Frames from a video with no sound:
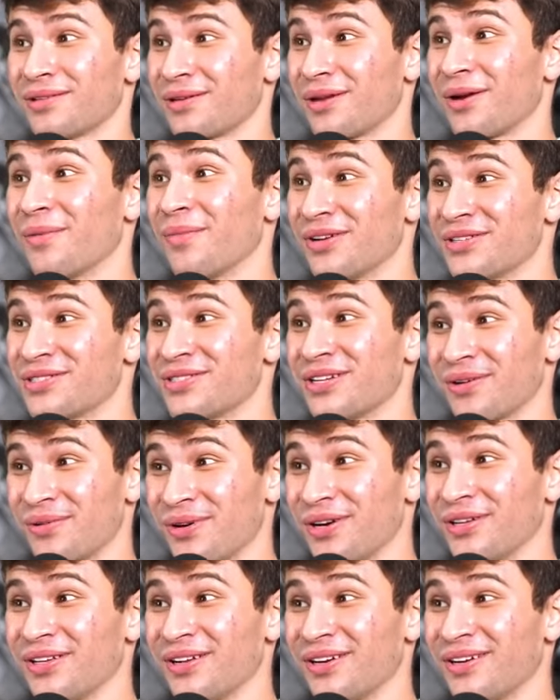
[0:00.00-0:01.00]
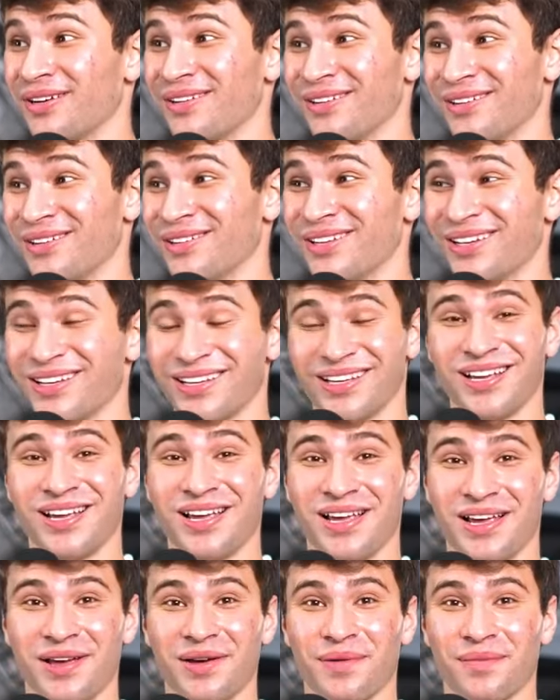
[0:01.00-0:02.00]
And a Mustang right there. You hear that?
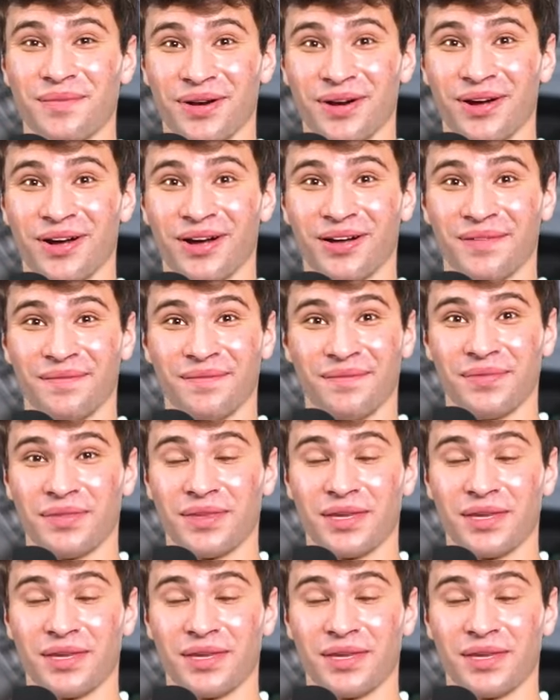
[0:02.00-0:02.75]
Yeah. But uh,